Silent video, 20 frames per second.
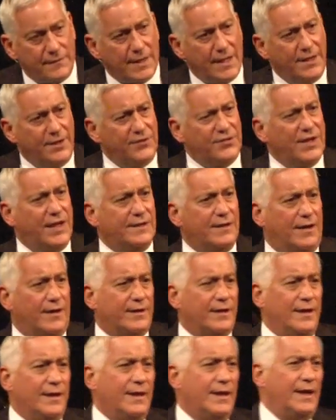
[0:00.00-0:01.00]
He said,
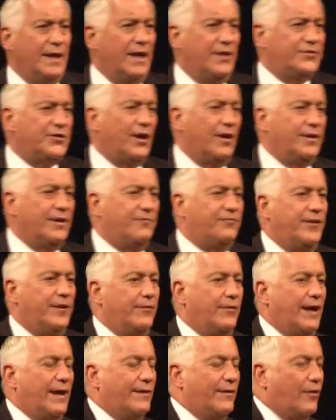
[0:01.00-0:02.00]
look, it's hard to
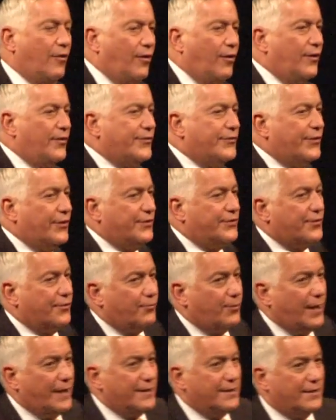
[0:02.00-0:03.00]
figure out all sorts of
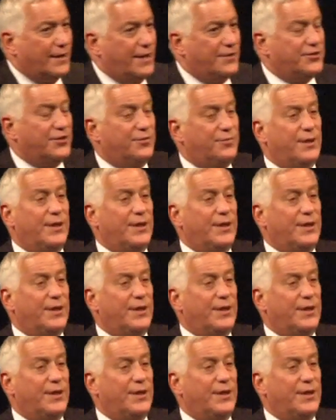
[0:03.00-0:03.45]
regulations,